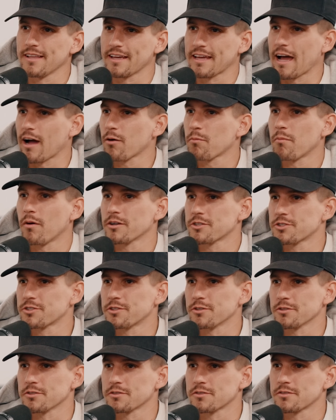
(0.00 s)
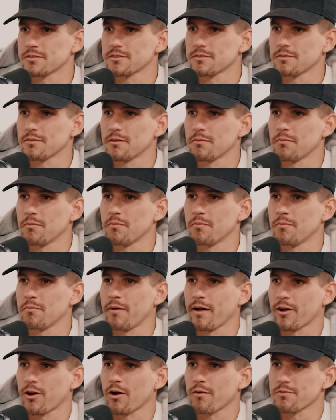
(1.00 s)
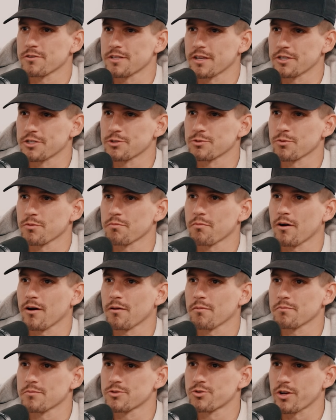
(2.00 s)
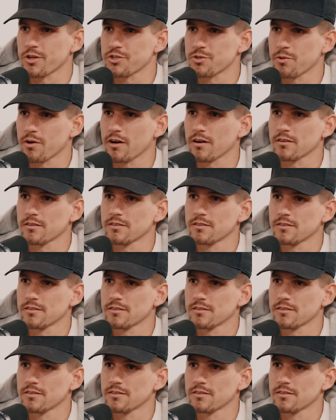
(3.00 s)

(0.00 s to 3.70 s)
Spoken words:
Like, how much does my conversations with mom stress you out?